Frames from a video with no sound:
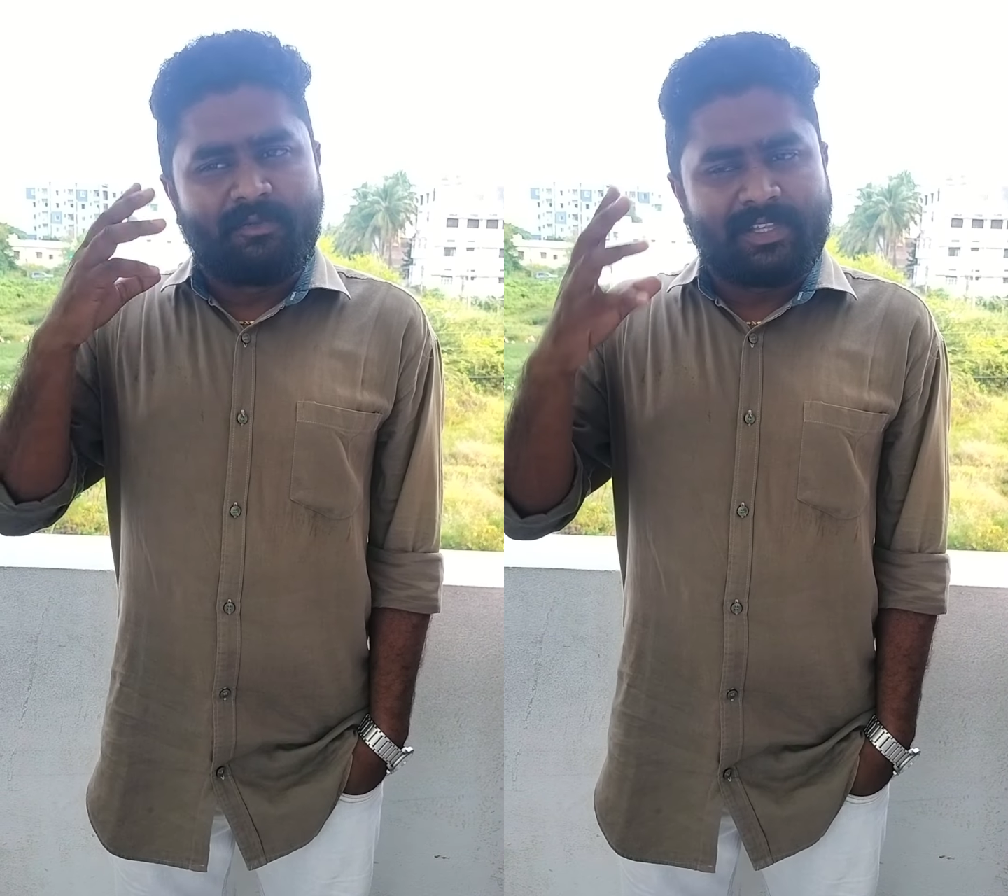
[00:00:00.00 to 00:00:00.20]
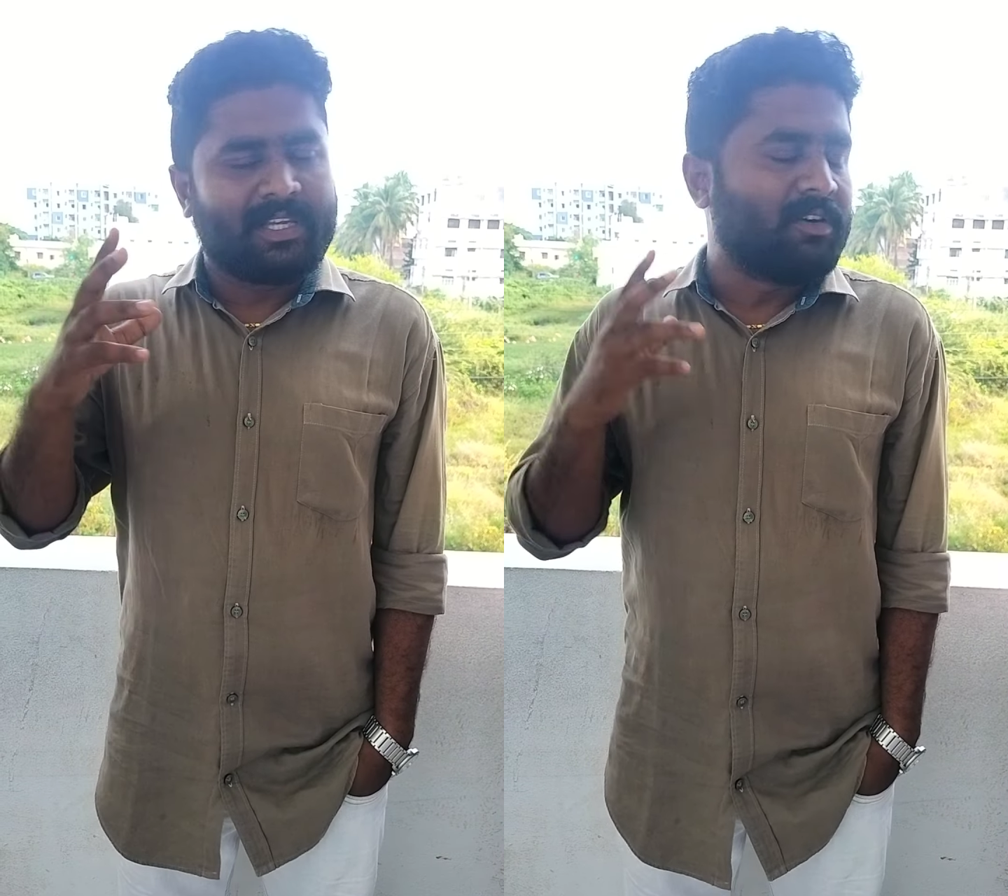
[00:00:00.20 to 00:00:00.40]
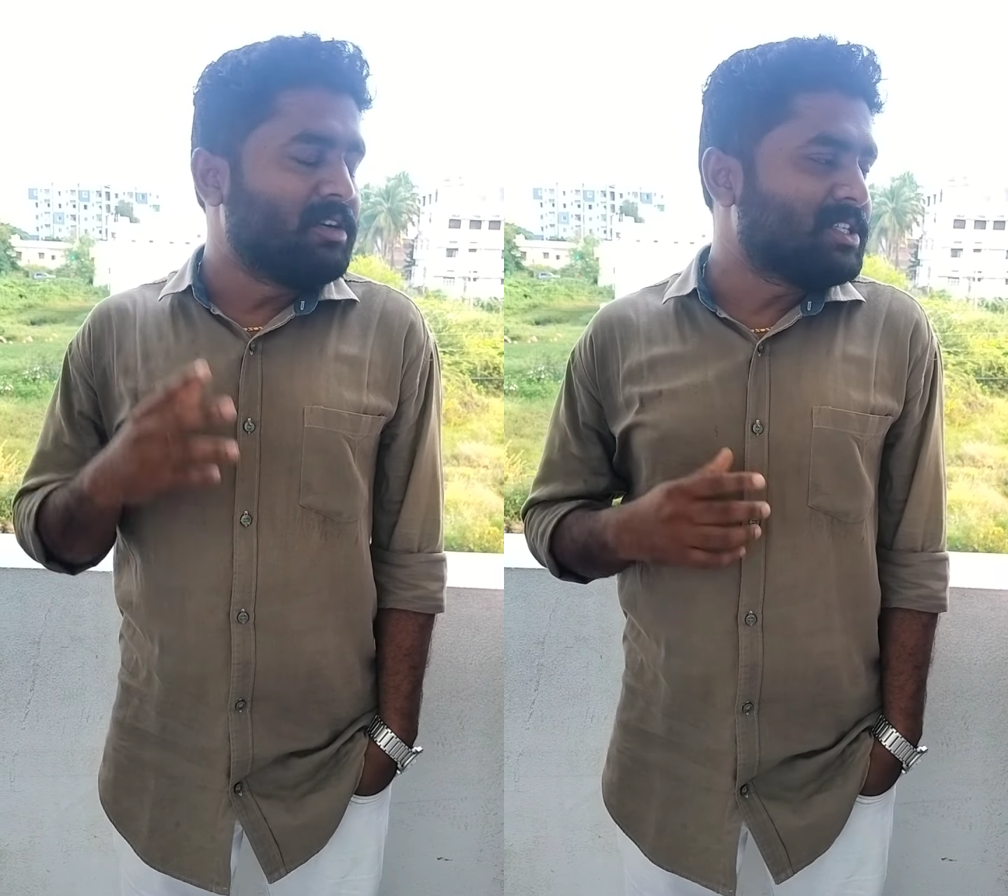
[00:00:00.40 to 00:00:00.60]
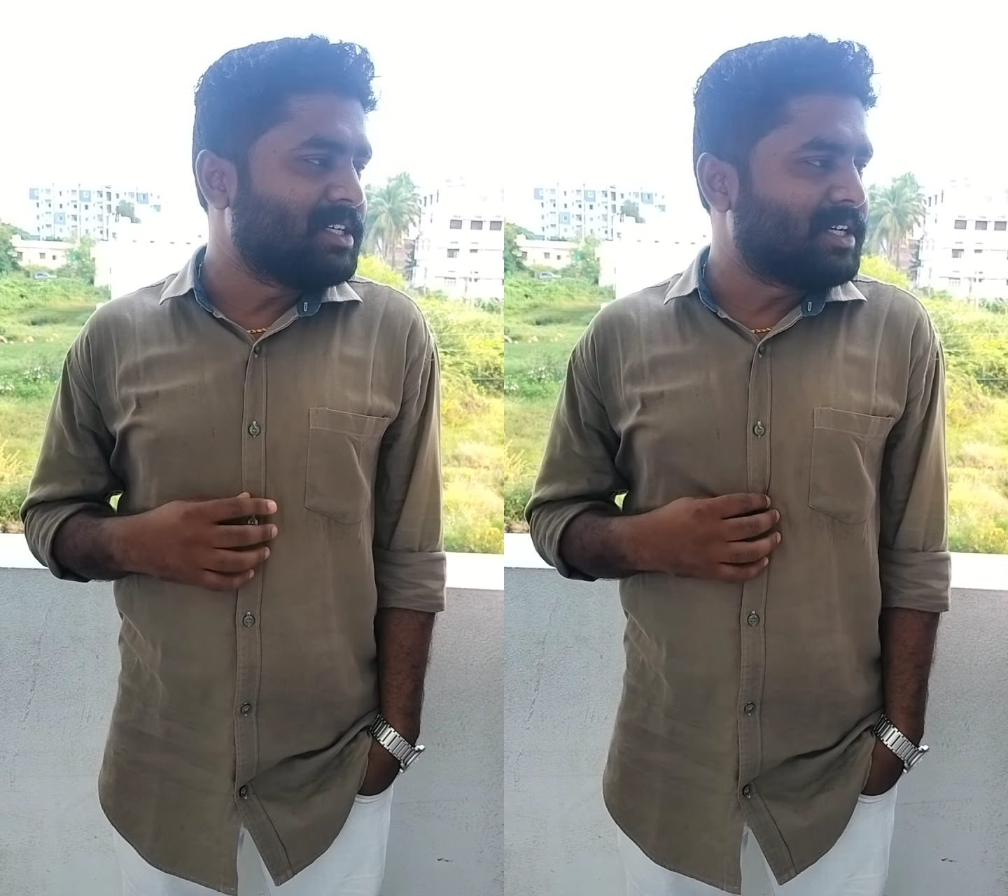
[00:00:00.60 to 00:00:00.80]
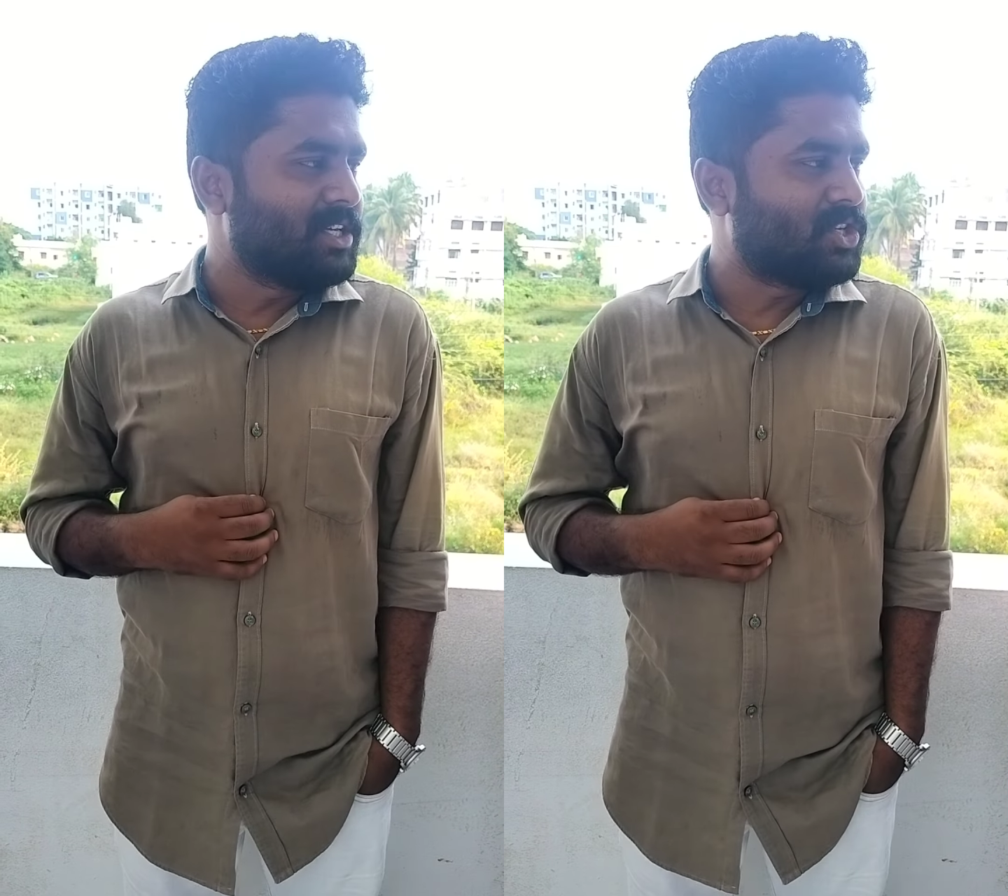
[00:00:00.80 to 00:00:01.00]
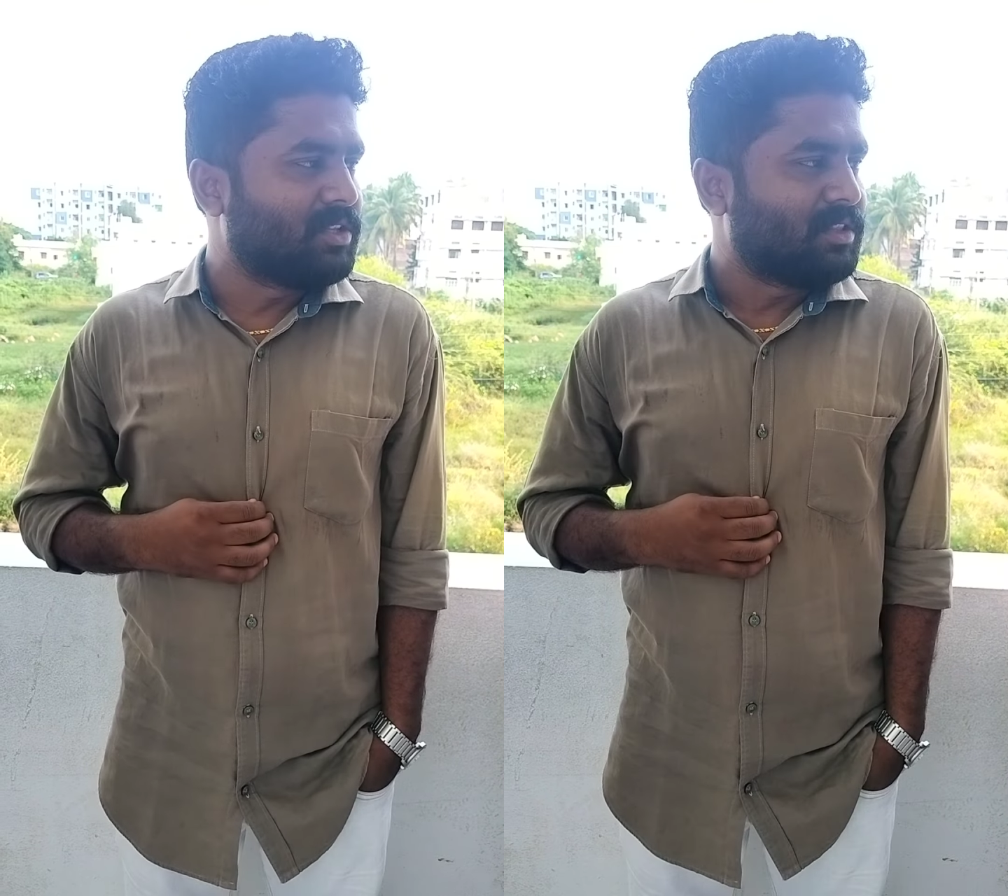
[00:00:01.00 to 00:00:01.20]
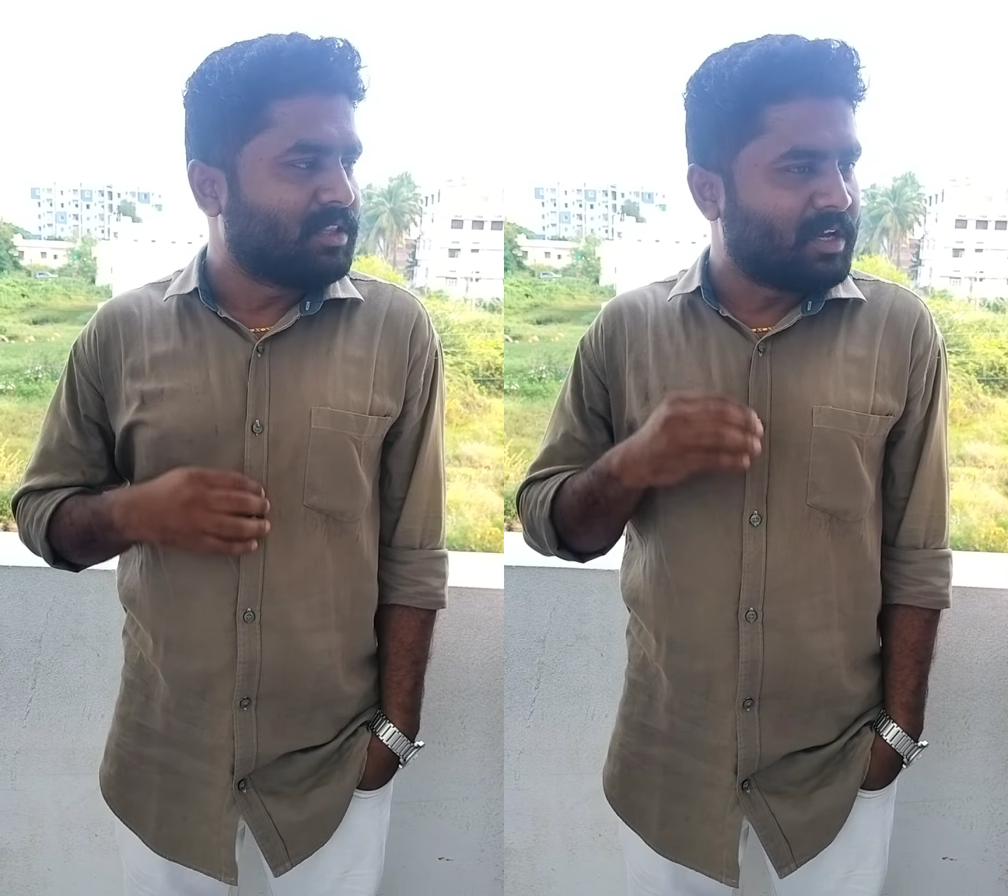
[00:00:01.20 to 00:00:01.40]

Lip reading: with the concentration,